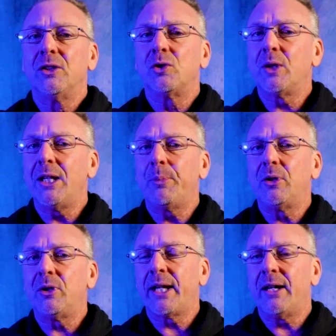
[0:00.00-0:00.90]
so keep a
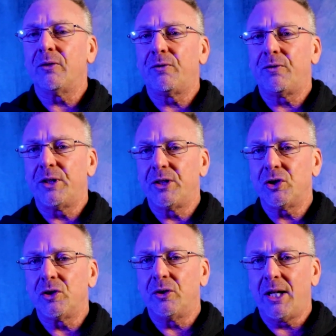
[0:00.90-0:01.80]
lookout for
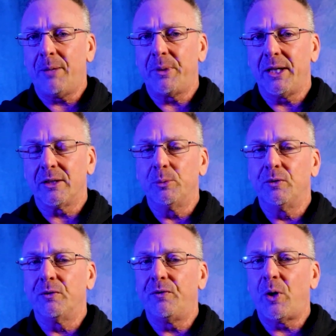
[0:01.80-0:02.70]
additional updates
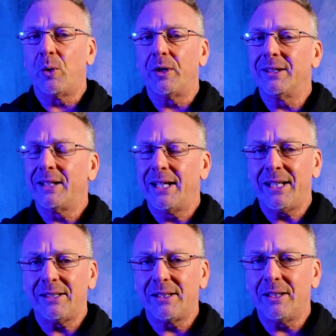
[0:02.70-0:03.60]
moving forward. And
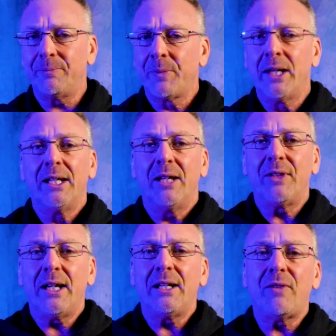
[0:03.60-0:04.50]
that's it. If
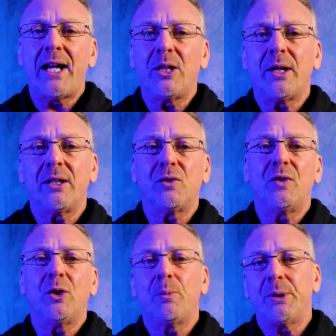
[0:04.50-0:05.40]
you got any value out of this
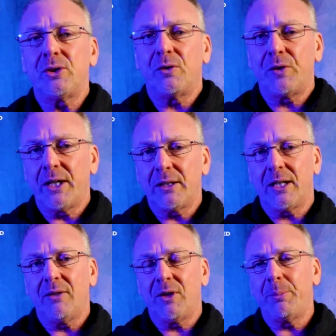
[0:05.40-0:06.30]
video, please don't forget to
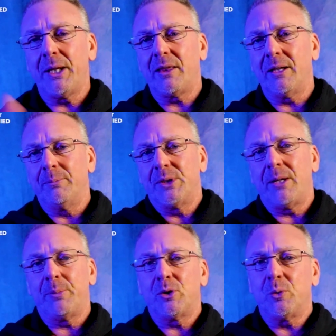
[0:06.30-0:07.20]
give it a big thumbs
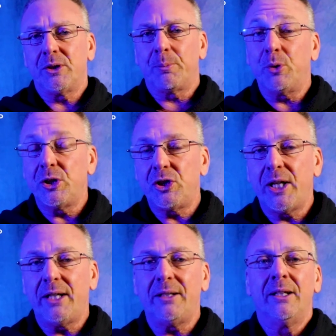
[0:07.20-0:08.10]
up. It's always
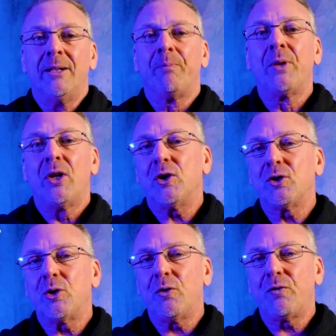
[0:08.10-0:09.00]
appreciated.
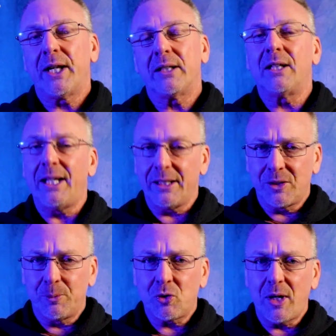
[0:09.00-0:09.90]
Also, don't forget to like,
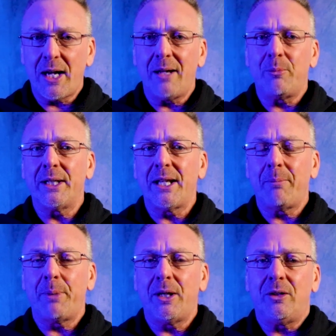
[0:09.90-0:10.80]
subscribe, ring
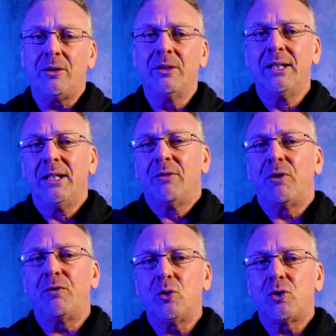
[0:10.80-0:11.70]
that bell
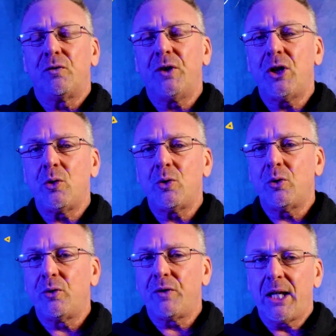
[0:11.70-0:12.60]
for future video
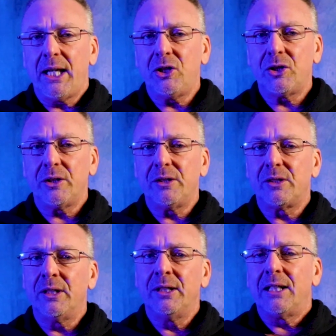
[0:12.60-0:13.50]

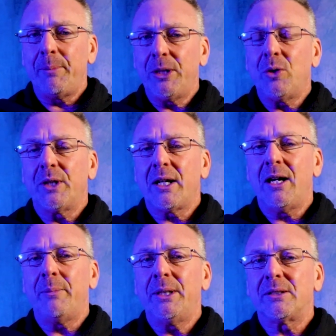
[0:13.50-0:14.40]
notifications. Let me know in the
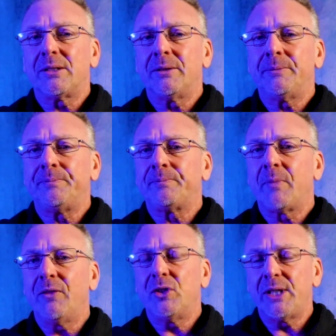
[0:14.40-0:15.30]
comments
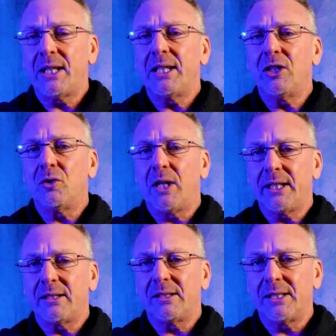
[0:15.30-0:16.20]
if there's anything you'd
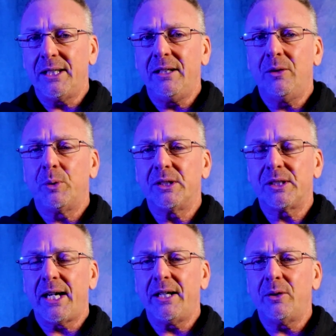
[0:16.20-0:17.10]
like to see with the
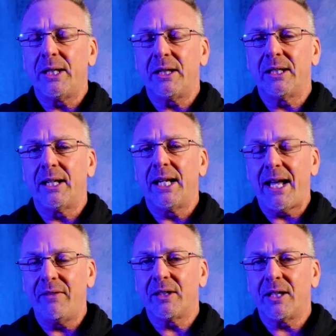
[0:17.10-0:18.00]
Skydio, anything that I
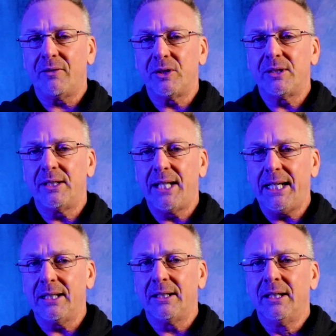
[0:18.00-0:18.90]
haven't covered to
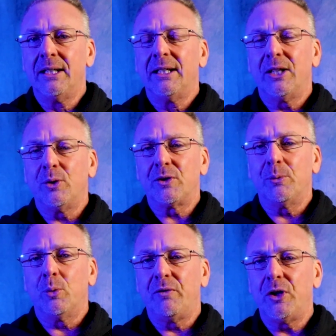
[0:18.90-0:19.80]
date. I do have
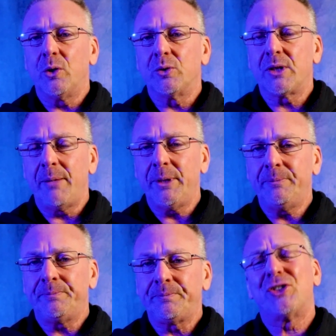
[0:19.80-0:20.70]
some more videos
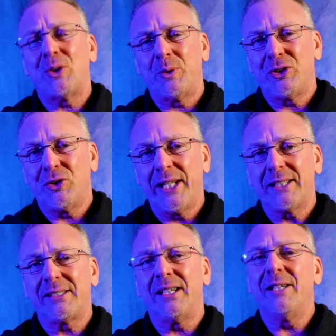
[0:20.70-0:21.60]
coming. So until
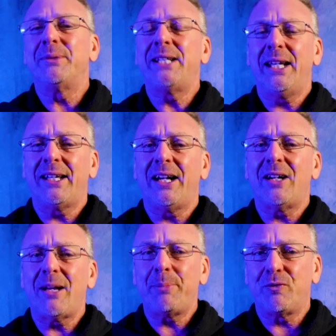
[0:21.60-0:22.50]
next time, take
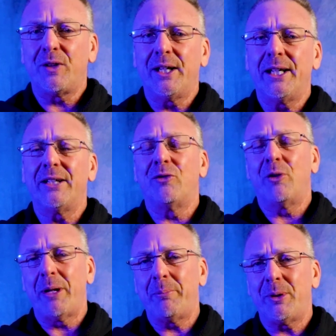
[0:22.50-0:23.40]
care, happy flying, and
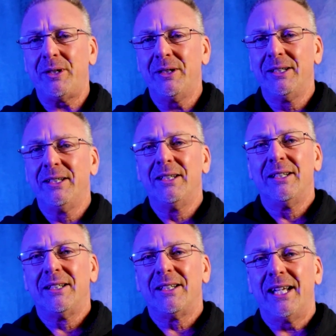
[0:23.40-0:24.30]
remember,
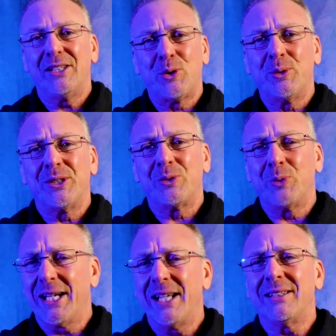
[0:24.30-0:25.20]
as always,
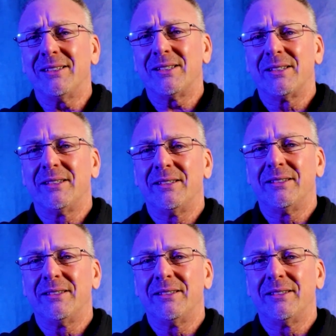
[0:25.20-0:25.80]
we got this.